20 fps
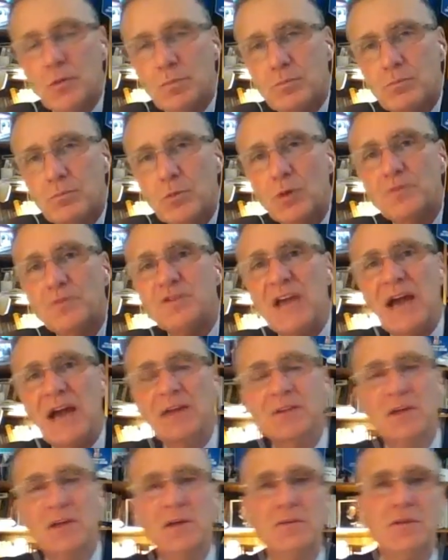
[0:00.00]
move down
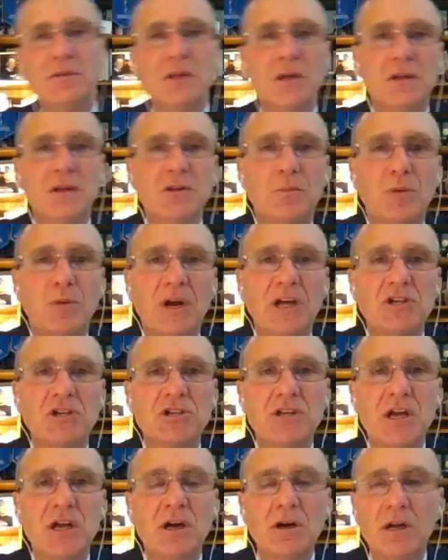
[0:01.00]
the branch
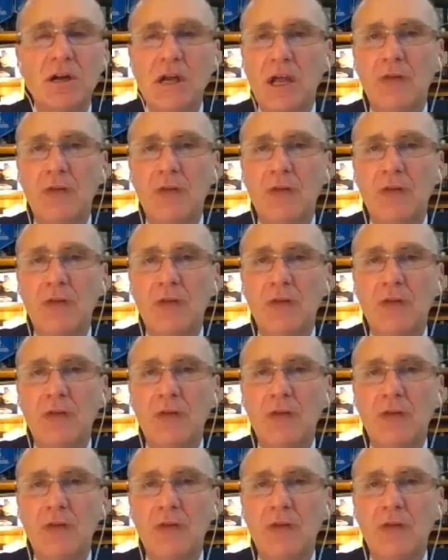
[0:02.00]
there,